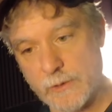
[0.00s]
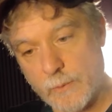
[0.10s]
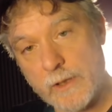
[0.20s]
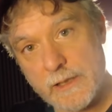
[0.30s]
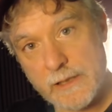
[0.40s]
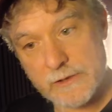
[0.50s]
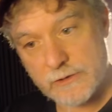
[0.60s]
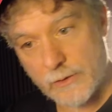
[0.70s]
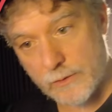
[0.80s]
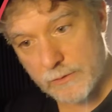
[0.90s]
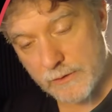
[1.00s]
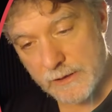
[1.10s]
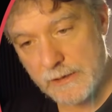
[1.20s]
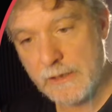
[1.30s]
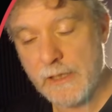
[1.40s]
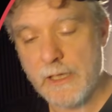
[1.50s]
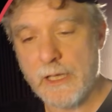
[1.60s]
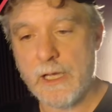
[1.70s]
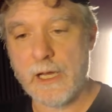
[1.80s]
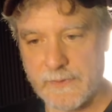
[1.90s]
you're working internally,
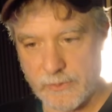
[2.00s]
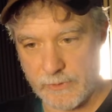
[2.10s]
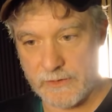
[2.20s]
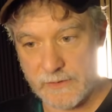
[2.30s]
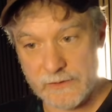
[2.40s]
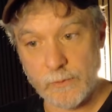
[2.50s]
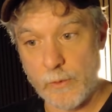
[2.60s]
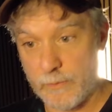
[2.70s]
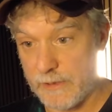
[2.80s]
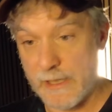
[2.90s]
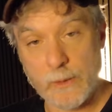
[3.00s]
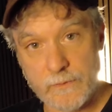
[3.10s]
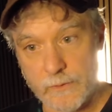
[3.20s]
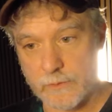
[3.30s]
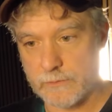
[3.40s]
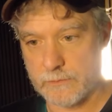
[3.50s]
some of these things won't be helpful.